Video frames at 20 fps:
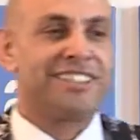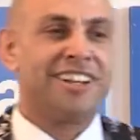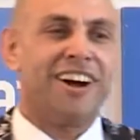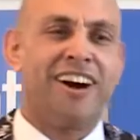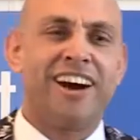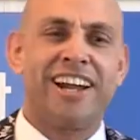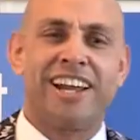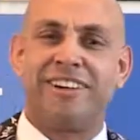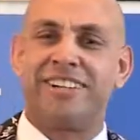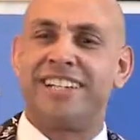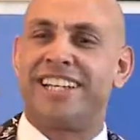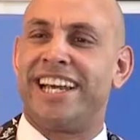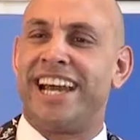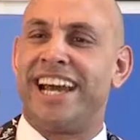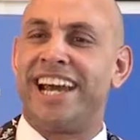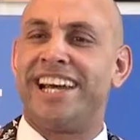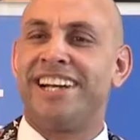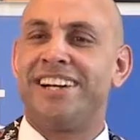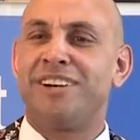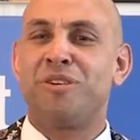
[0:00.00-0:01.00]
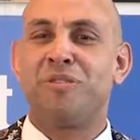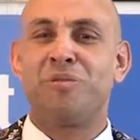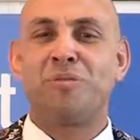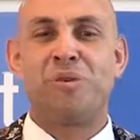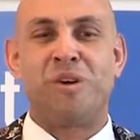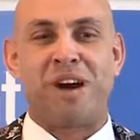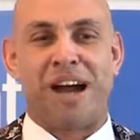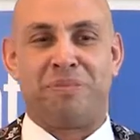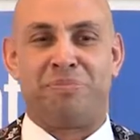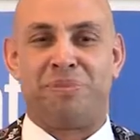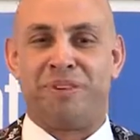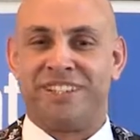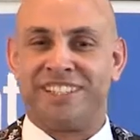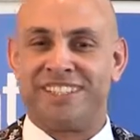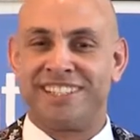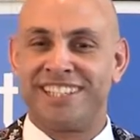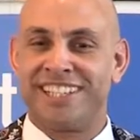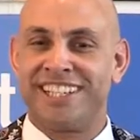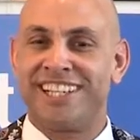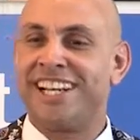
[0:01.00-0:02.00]
I don't care what
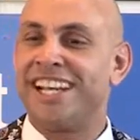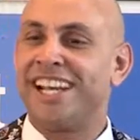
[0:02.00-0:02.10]
happens.